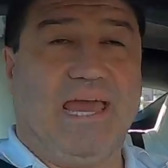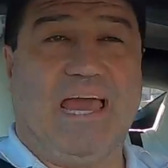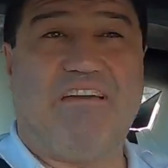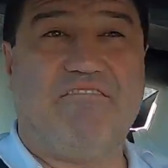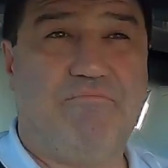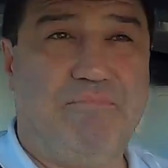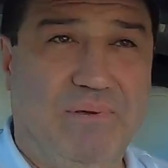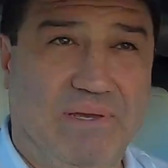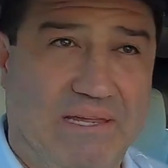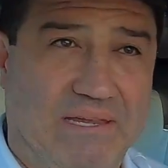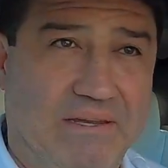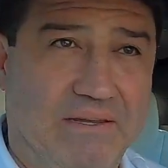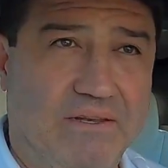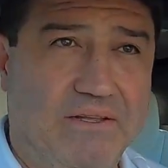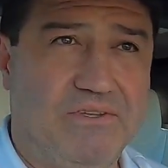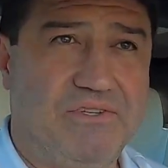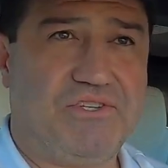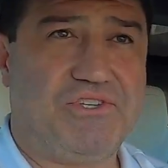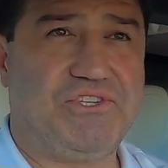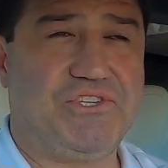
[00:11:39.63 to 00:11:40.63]
have been
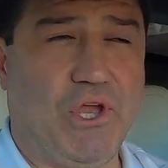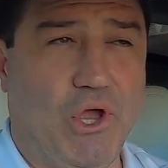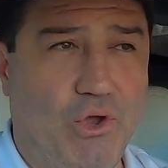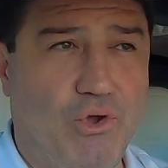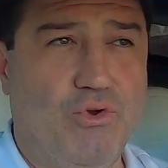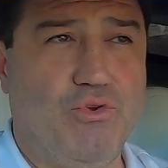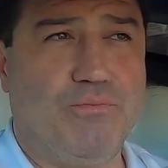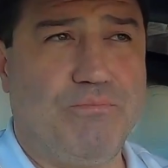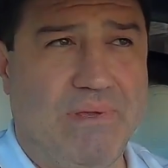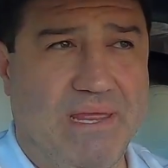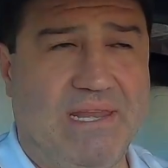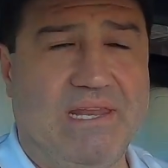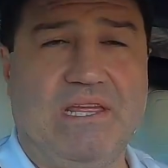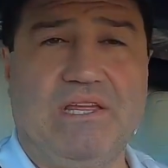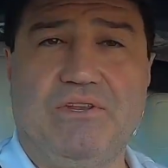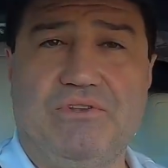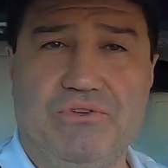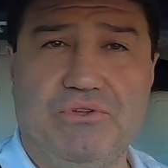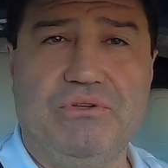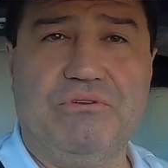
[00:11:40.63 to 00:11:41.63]
so
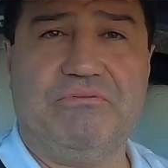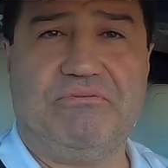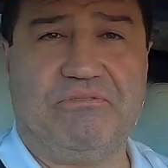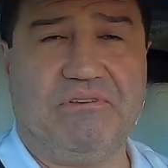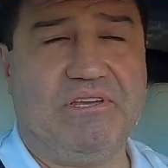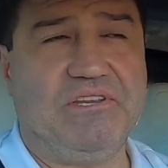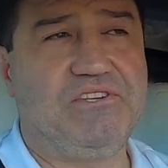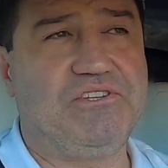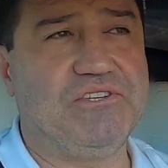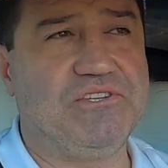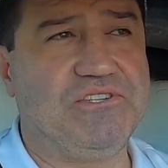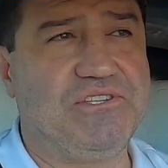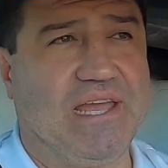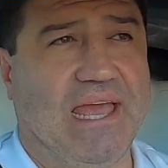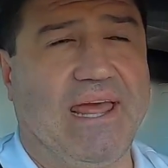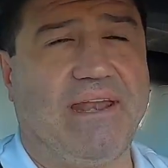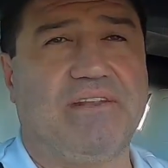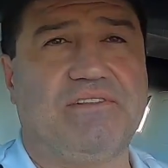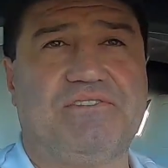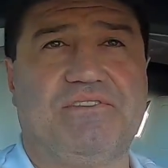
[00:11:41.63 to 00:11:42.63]
many new features
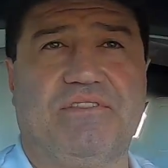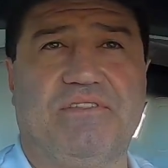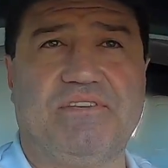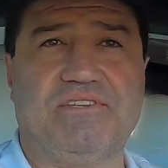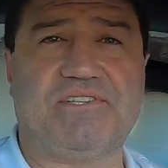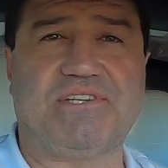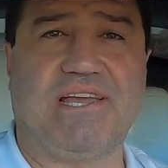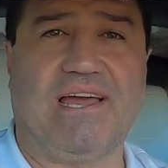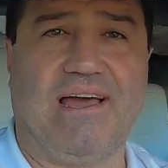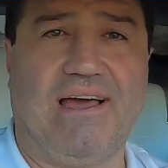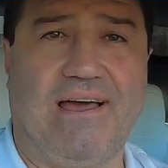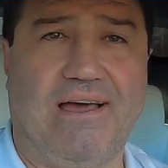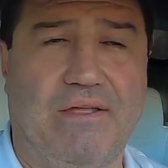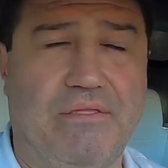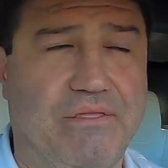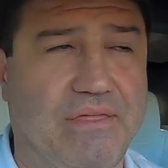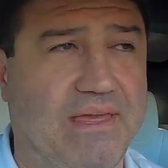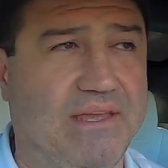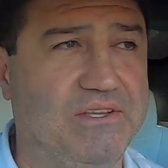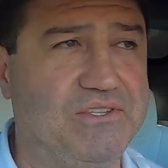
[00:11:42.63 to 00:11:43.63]
added to this car
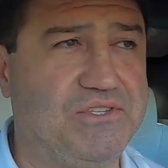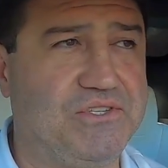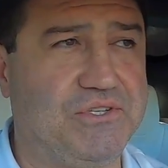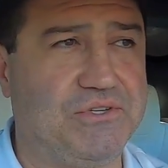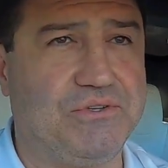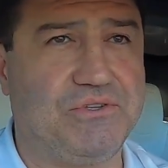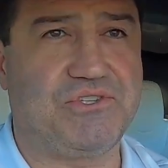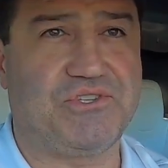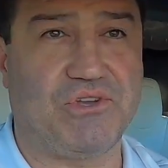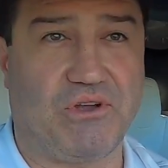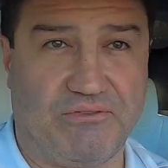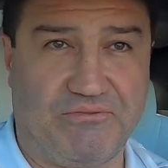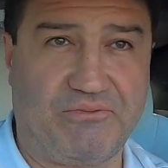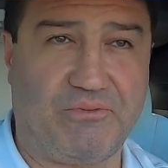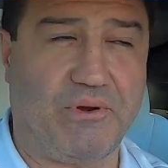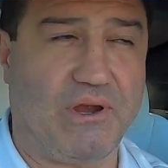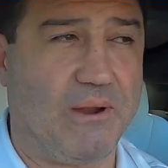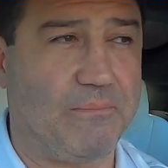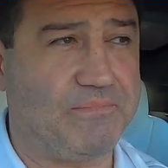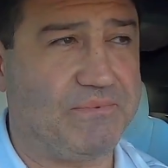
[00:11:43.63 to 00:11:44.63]
thanks to
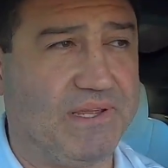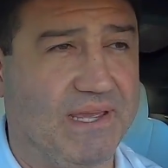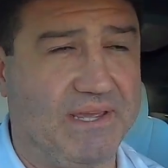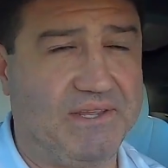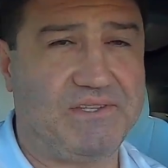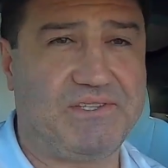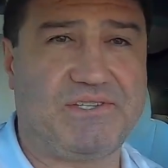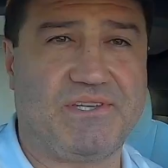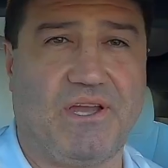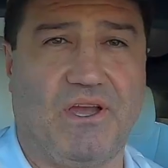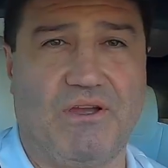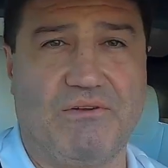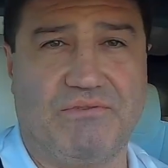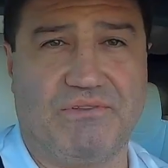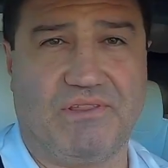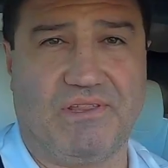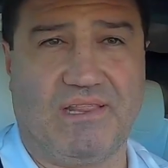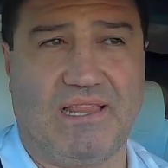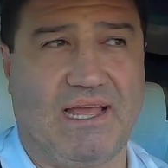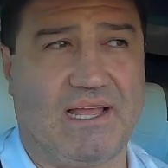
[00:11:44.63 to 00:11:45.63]
software updates
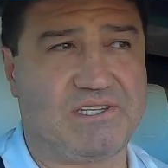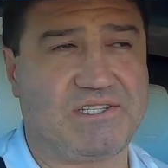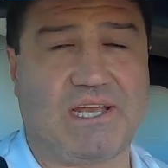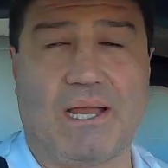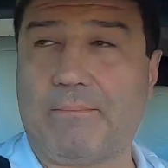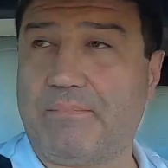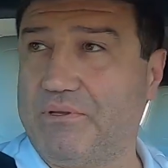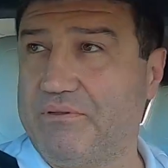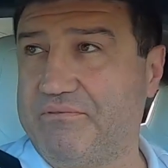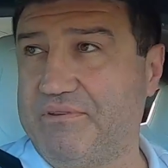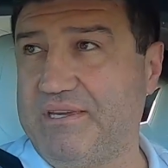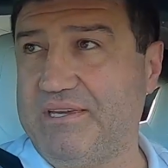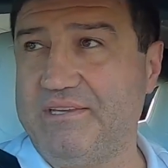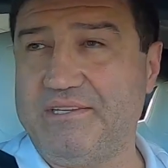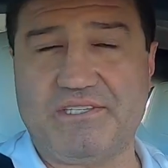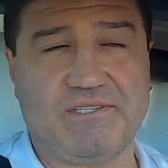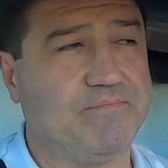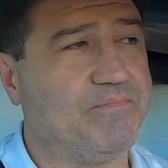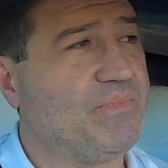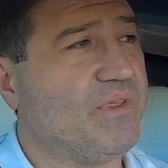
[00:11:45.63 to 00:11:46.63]
over the last couple of
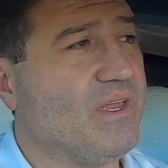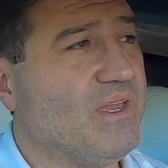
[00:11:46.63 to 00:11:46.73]
years,